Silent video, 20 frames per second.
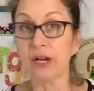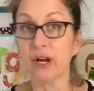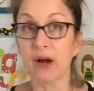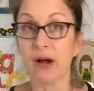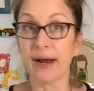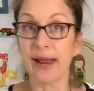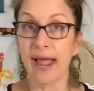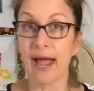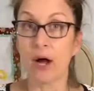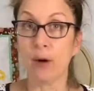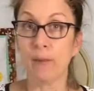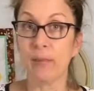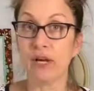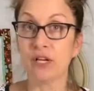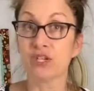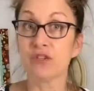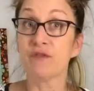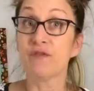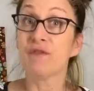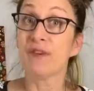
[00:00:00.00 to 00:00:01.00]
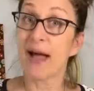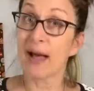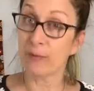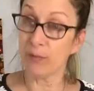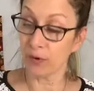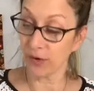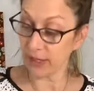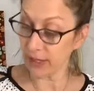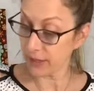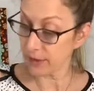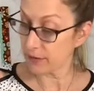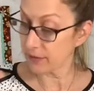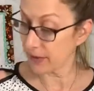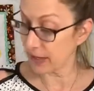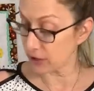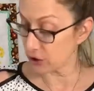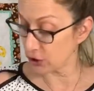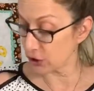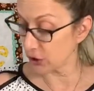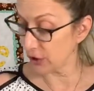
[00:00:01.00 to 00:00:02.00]
out how much fabric
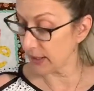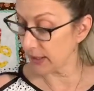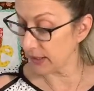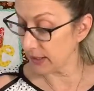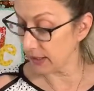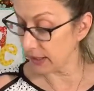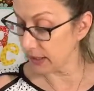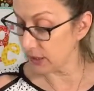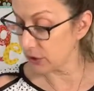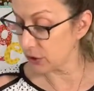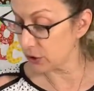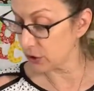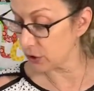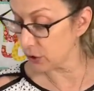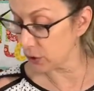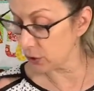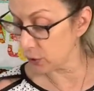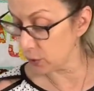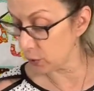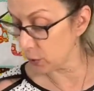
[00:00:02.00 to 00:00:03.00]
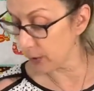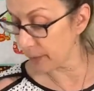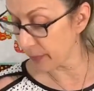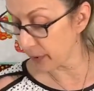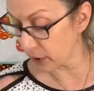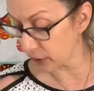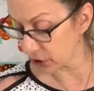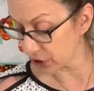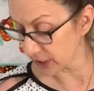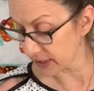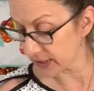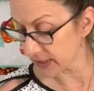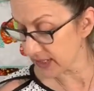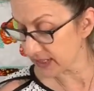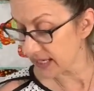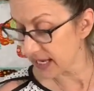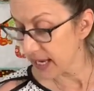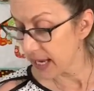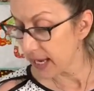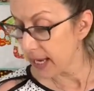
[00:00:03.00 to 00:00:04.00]
that you're going to need to purchase.
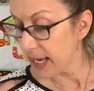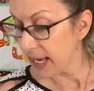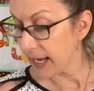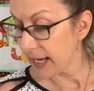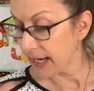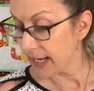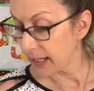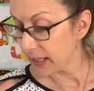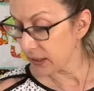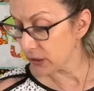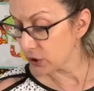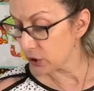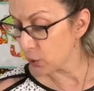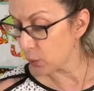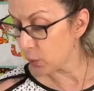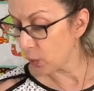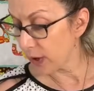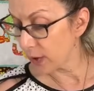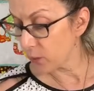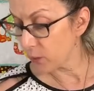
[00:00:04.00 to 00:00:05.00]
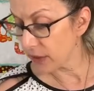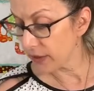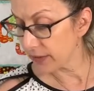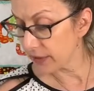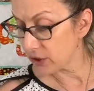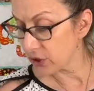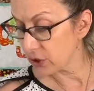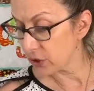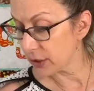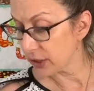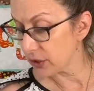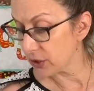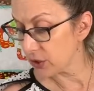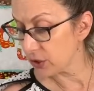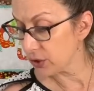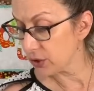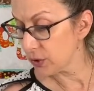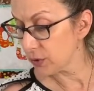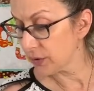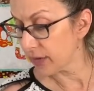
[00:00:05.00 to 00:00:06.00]
And one way that you can
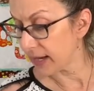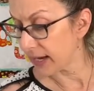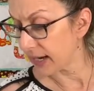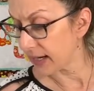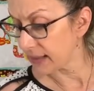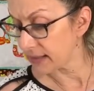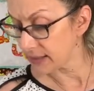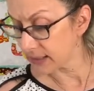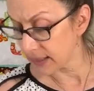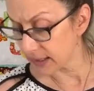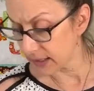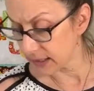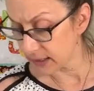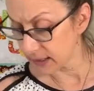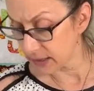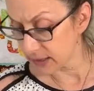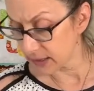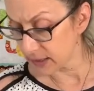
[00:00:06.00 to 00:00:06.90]
do that is